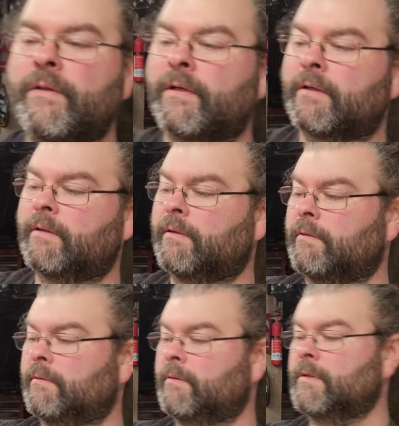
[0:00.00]
other
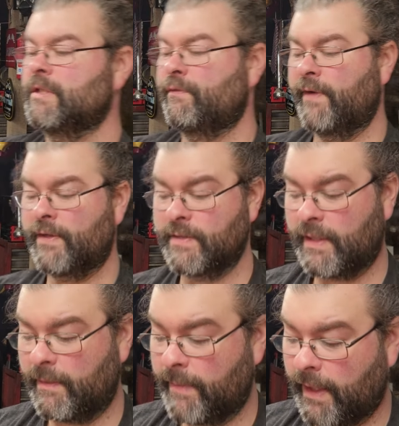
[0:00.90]
spheres
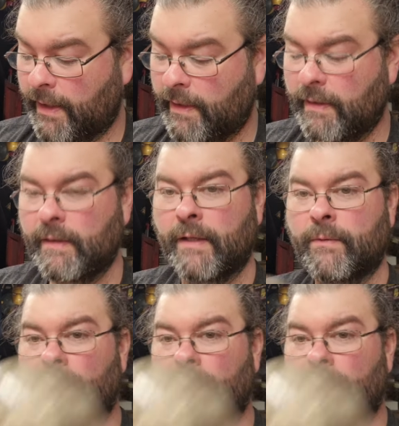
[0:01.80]
that I made, like